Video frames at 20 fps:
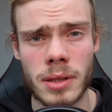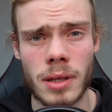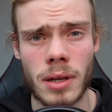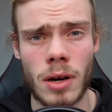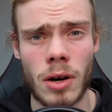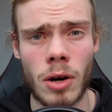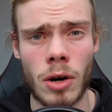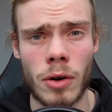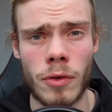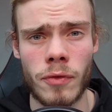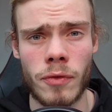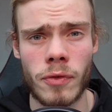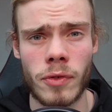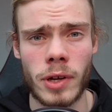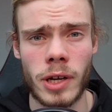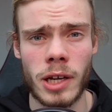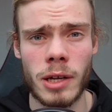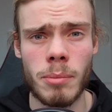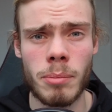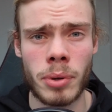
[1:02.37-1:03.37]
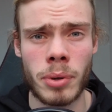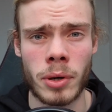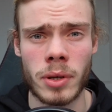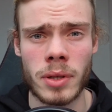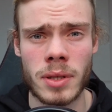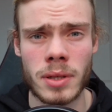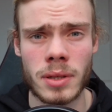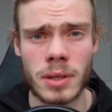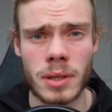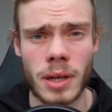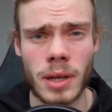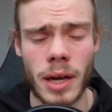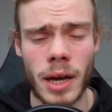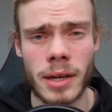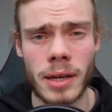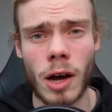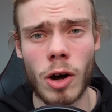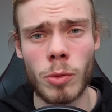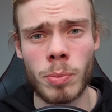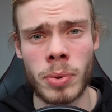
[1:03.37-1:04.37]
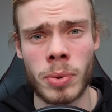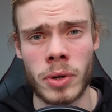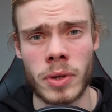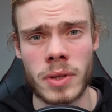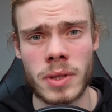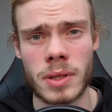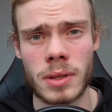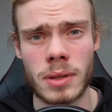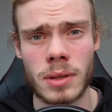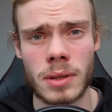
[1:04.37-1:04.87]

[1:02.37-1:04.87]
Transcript: of inputs and outputs.